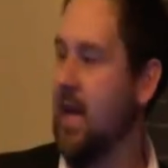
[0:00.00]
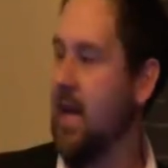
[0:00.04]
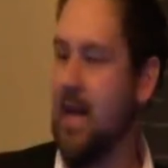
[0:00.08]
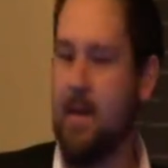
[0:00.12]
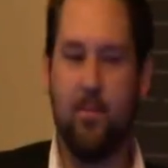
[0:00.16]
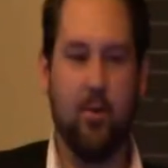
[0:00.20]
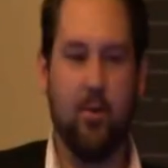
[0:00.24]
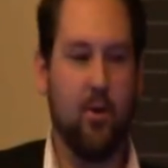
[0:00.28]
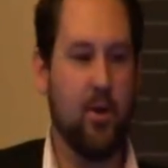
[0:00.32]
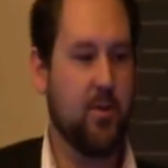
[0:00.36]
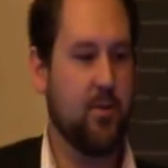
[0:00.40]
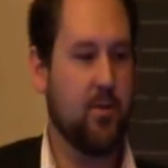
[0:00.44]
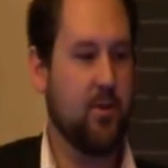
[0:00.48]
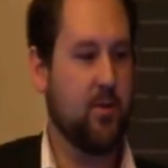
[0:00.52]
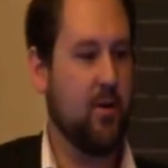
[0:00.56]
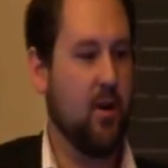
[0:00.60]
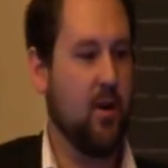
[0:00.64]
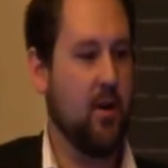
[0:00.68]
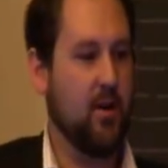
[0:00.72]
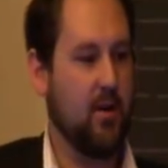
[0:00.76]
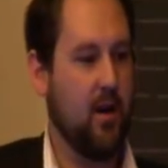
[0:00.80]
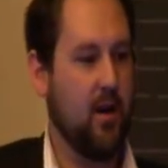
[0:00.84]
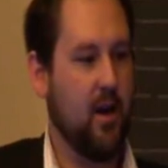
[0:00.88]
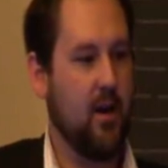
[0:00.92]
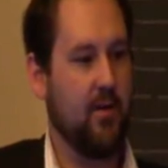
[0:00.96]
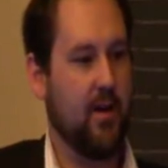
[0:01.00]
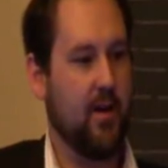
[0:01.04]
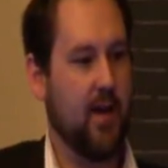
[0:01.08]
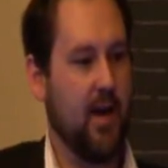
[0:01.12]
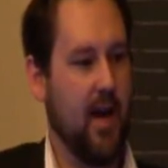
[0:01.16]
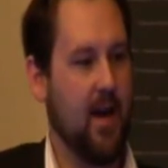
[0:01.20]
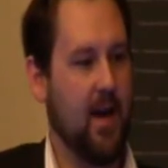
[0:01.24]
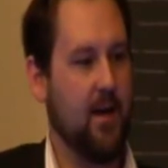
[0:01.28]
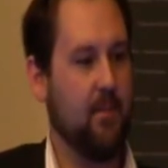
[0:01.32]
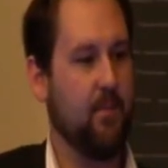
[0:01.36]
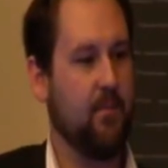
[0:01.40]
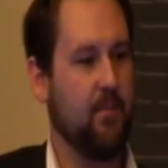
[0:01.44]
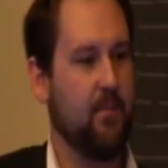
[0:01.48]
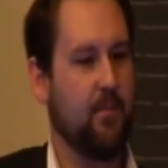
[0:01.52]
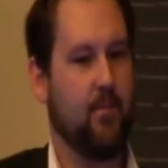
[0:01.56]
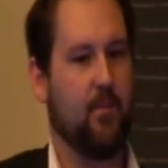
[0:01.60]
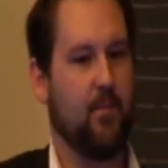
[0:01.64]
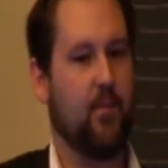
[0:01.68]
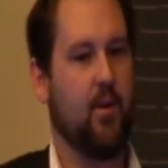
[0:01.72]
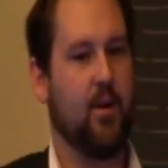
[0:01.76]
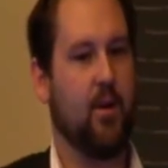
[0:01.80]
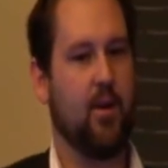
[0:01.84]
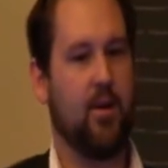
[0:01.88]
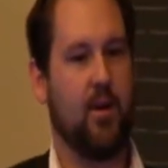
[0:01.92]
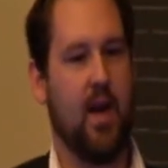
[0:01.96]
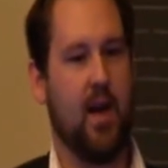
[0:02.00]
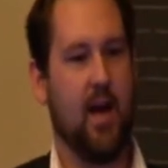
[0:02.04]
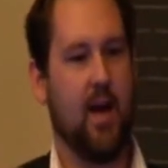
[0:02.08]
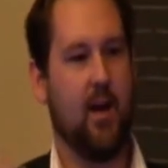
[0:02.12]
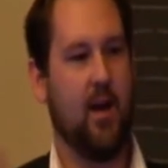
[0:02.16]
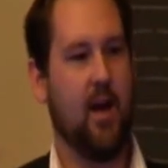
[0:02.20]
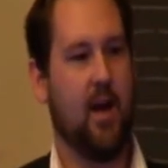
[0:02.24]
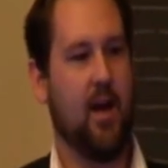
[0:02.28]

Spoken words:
key points we're trying to overcome by